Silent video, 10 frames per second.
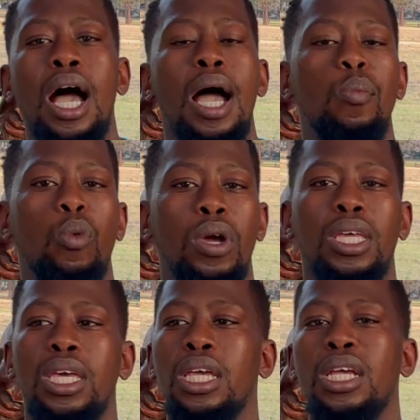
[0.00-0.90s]
I'm
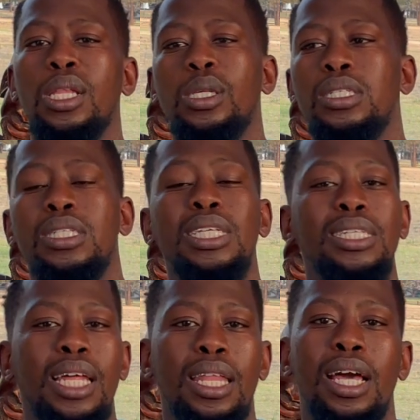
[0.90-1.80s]
working, this
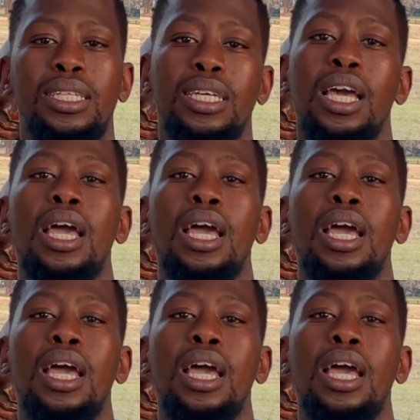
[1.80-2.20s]
and that.